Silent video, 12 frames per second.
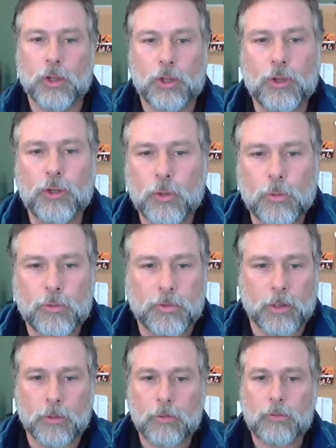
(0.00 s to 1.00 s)
The good news
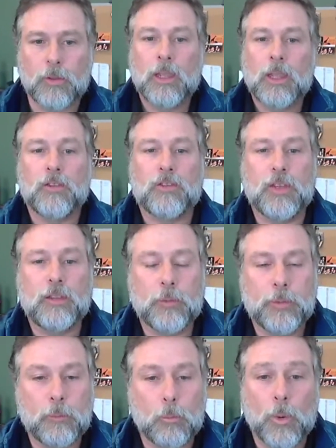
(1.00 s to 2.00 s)
is
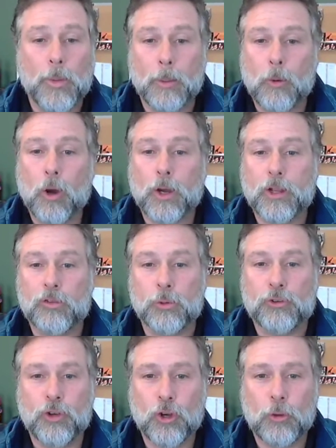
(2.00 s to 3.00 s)
even when the markets
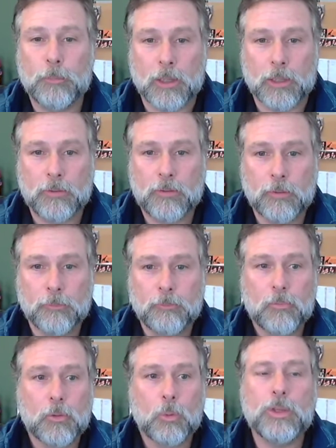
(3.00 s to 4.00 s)
were turbulent,
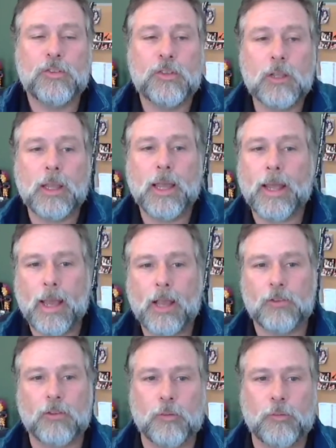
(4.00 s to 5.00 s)
we still had
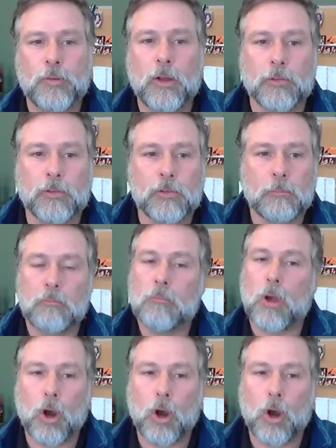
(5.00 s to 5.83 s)
access to funds.